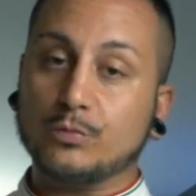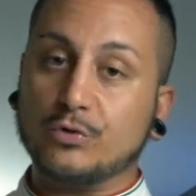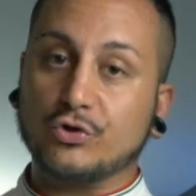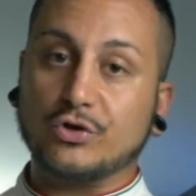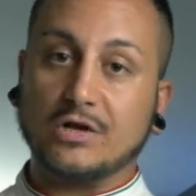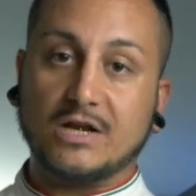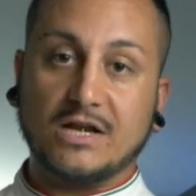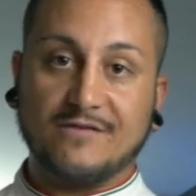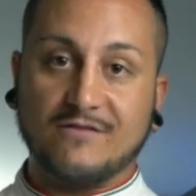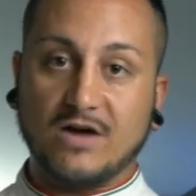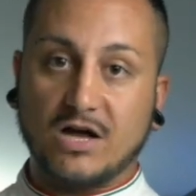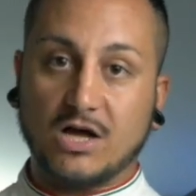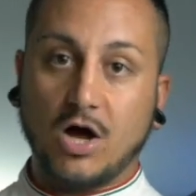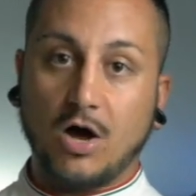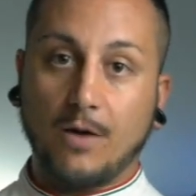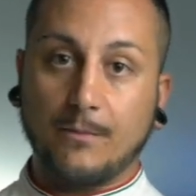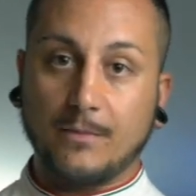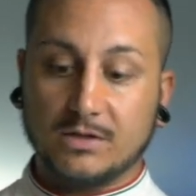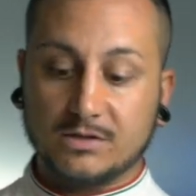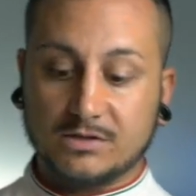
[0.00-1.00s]
You can leave a
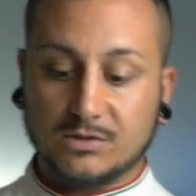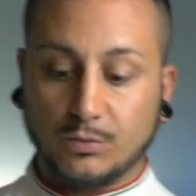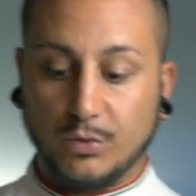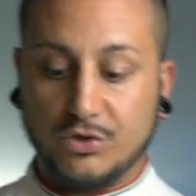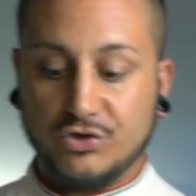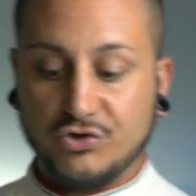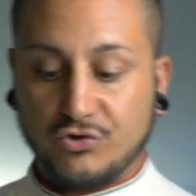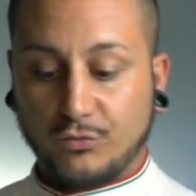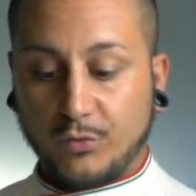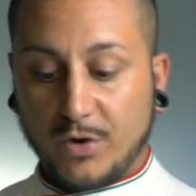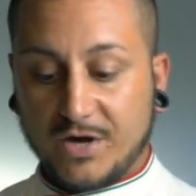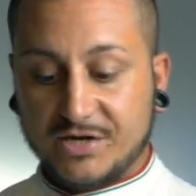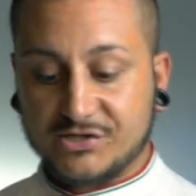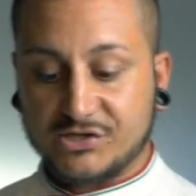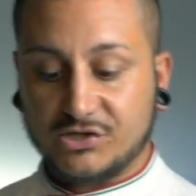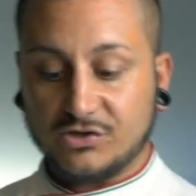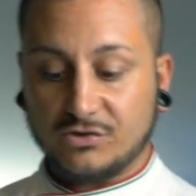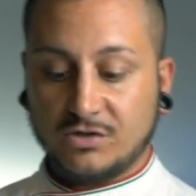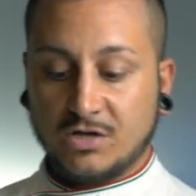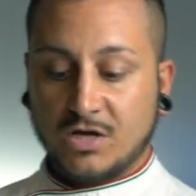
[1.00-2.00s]
comment with your
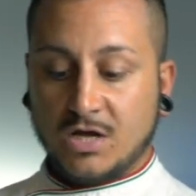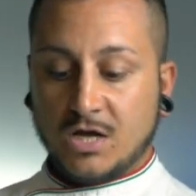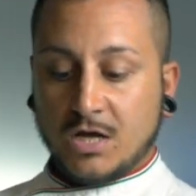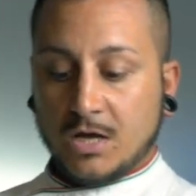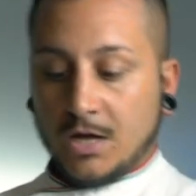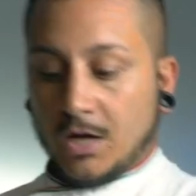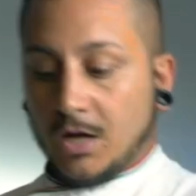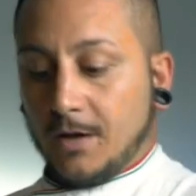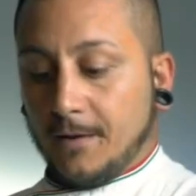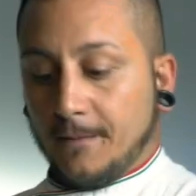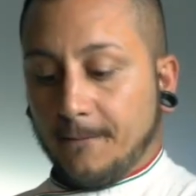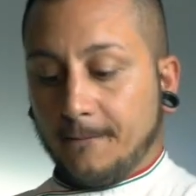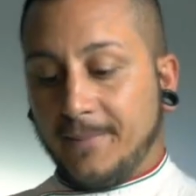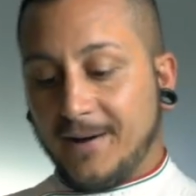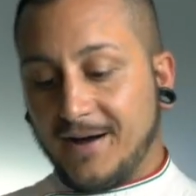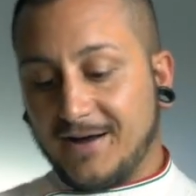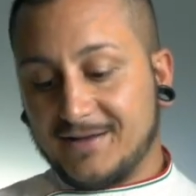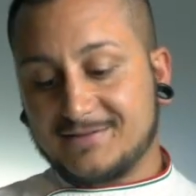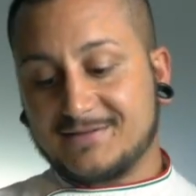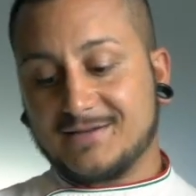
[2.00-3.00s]
question,
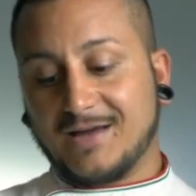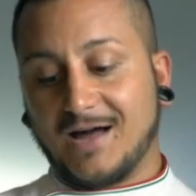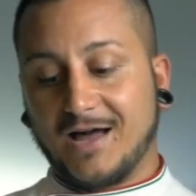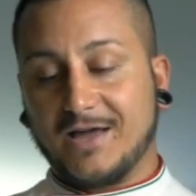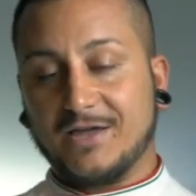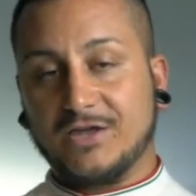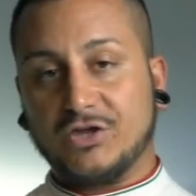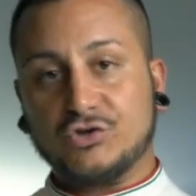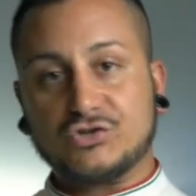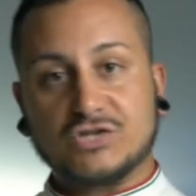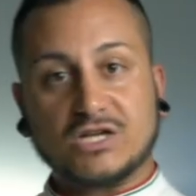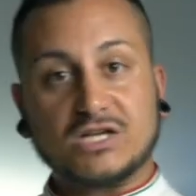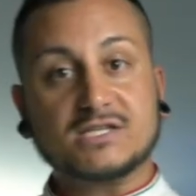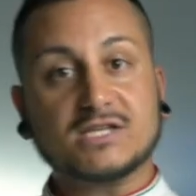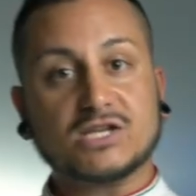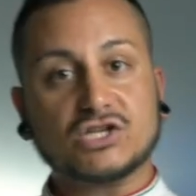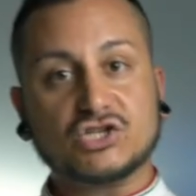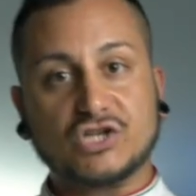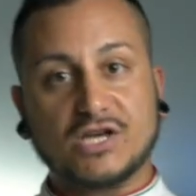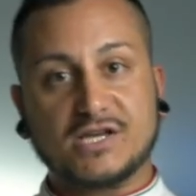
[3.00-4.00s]
but I usually
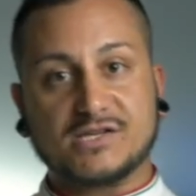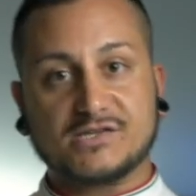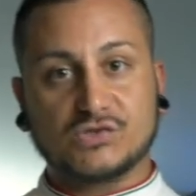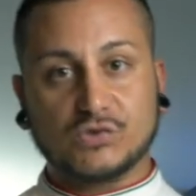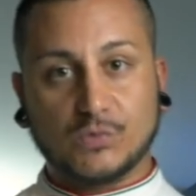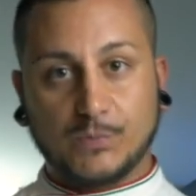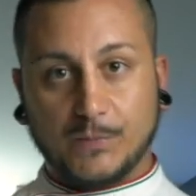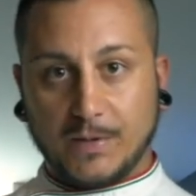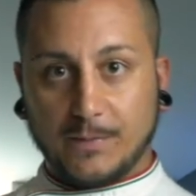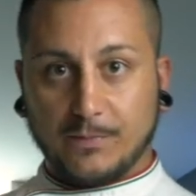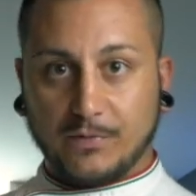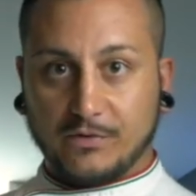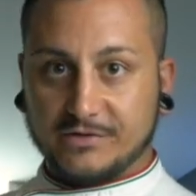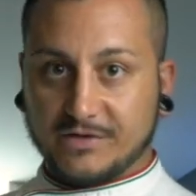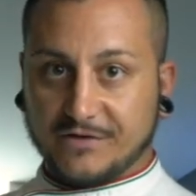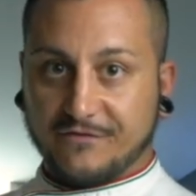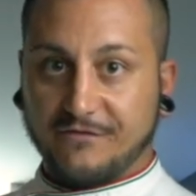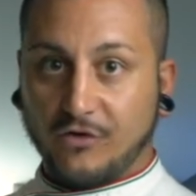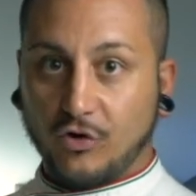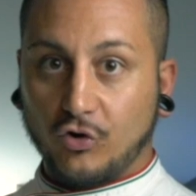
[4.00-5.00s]
suggest to people
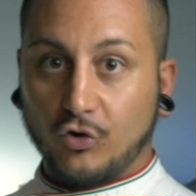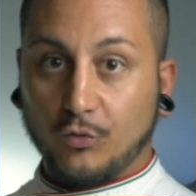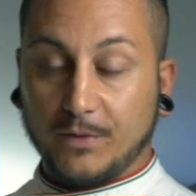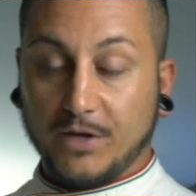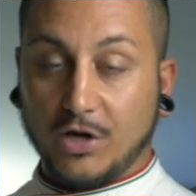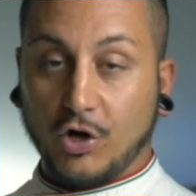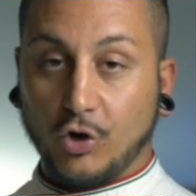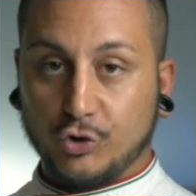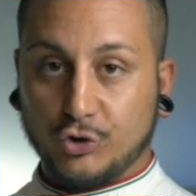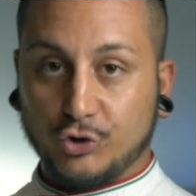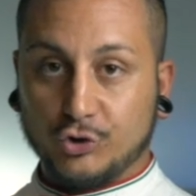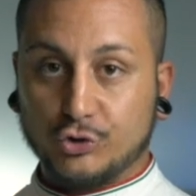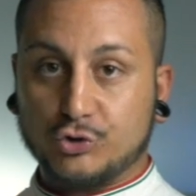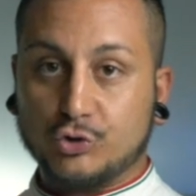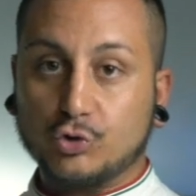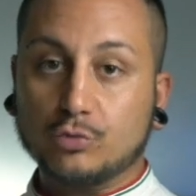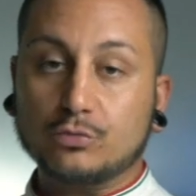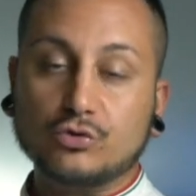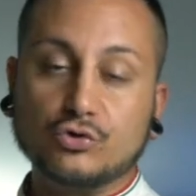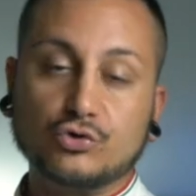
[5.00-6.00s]
that follow me on
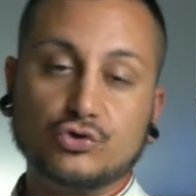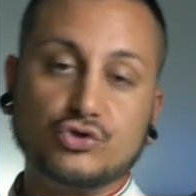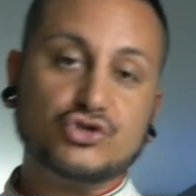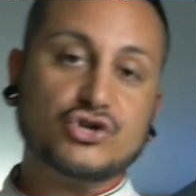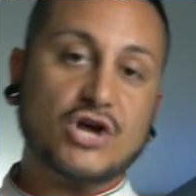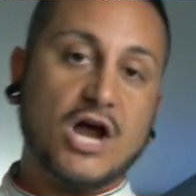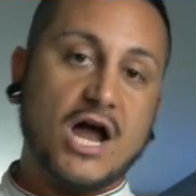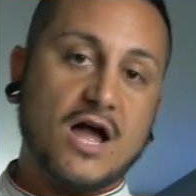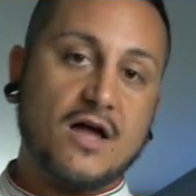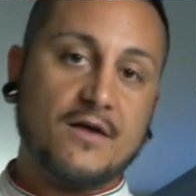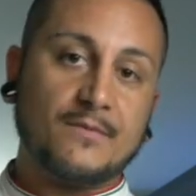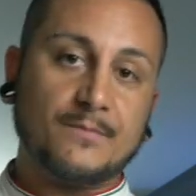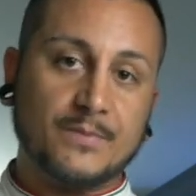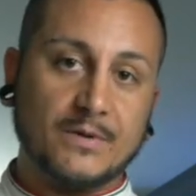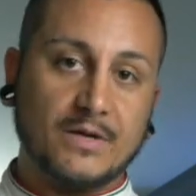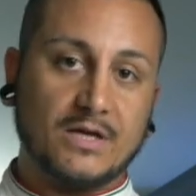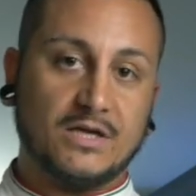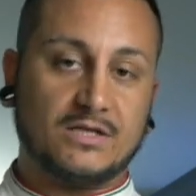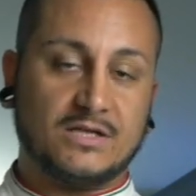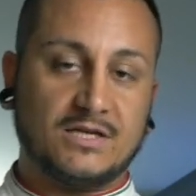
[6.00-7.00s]
YouTube to jump
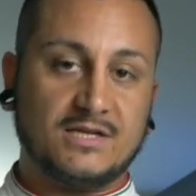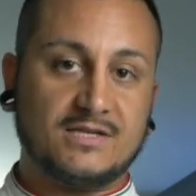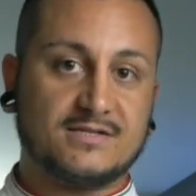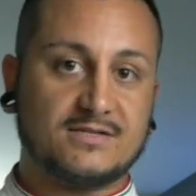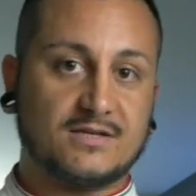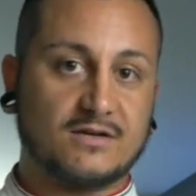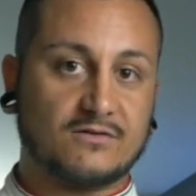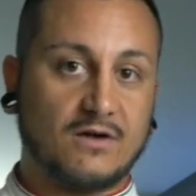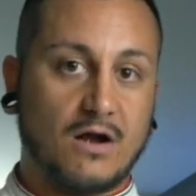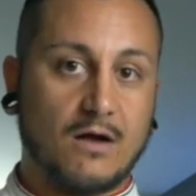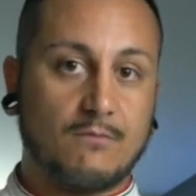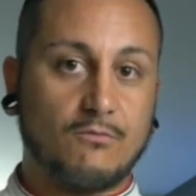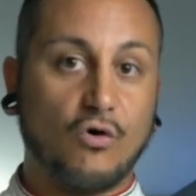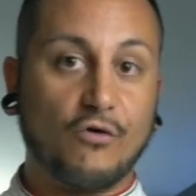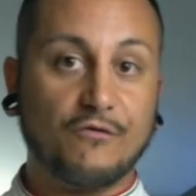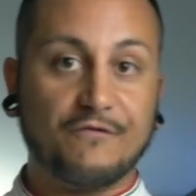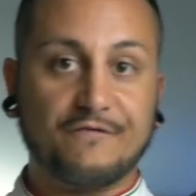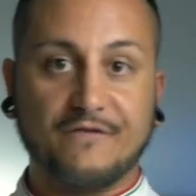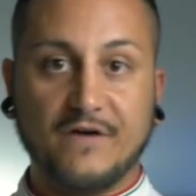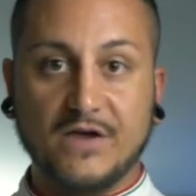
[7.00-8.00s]
in Instagram
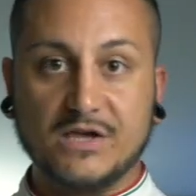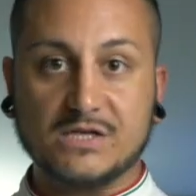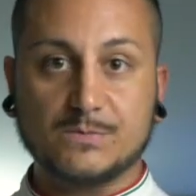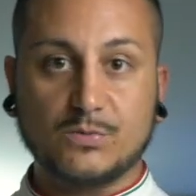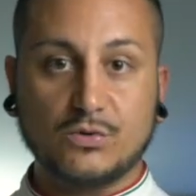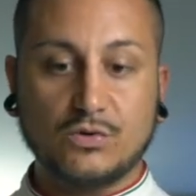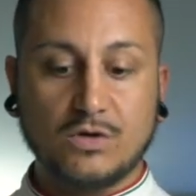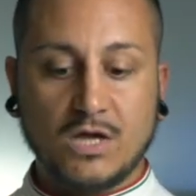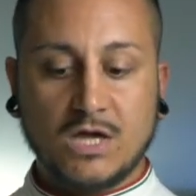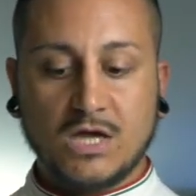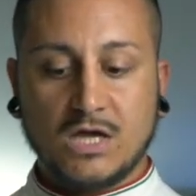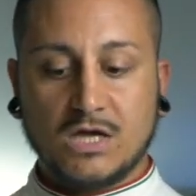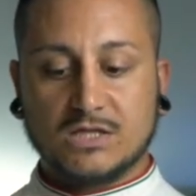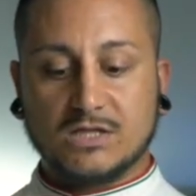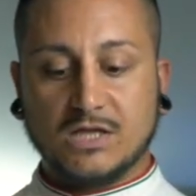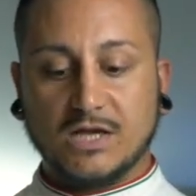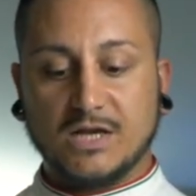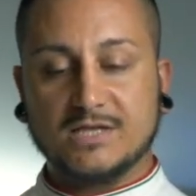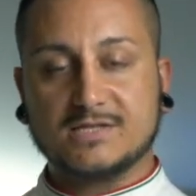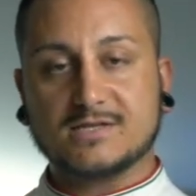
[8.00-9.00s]
or Facebook.
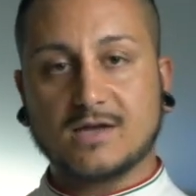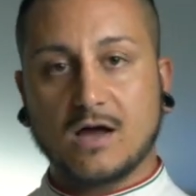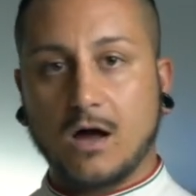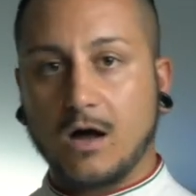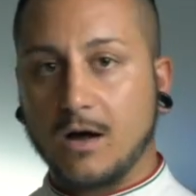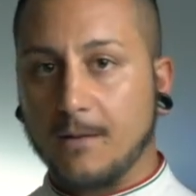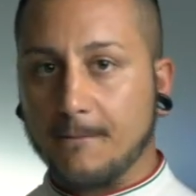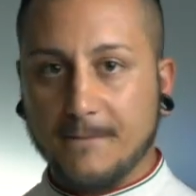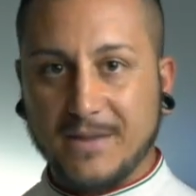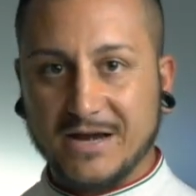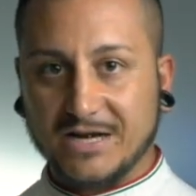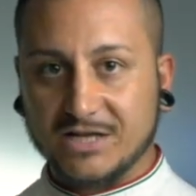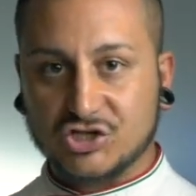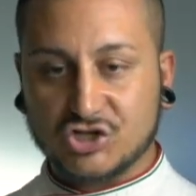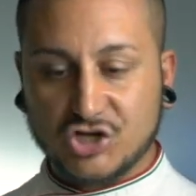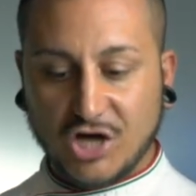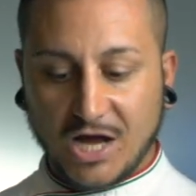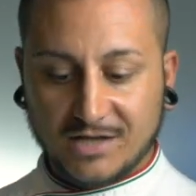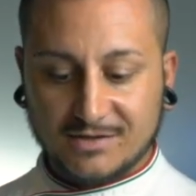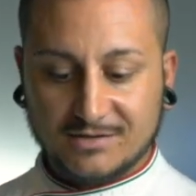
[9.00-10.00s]
There is a better
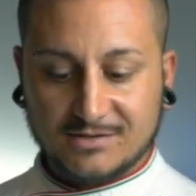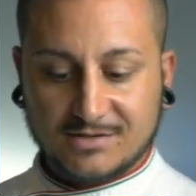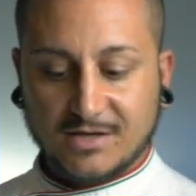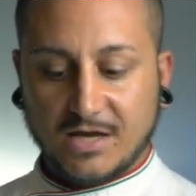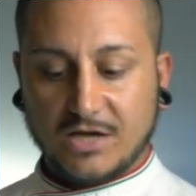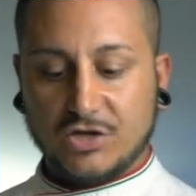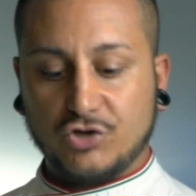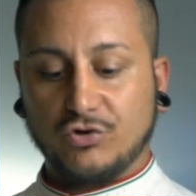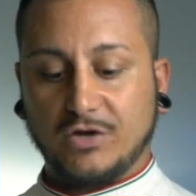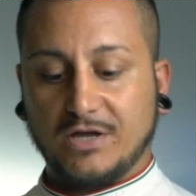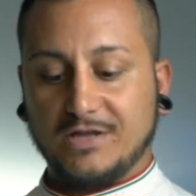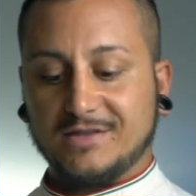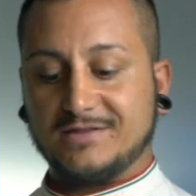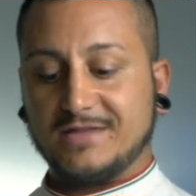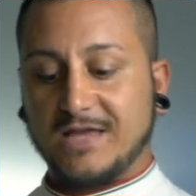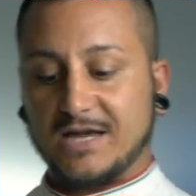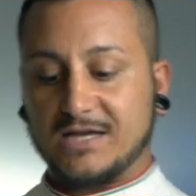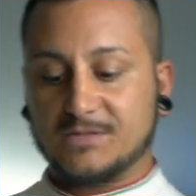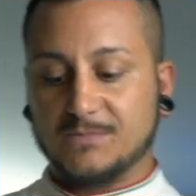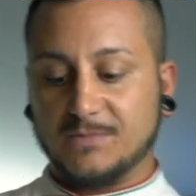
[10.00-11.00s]
chat, you can
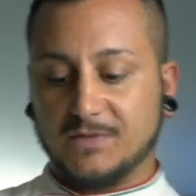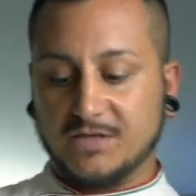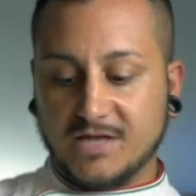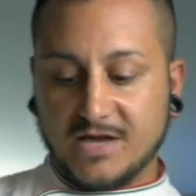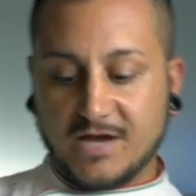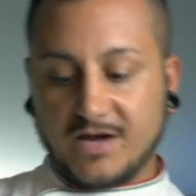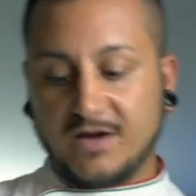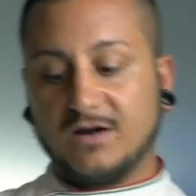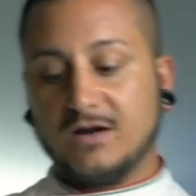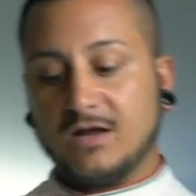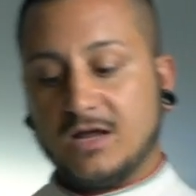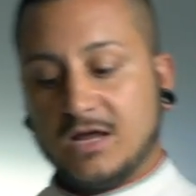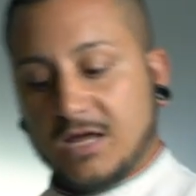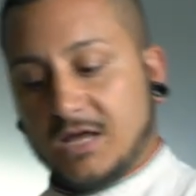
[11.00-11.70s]
text me there,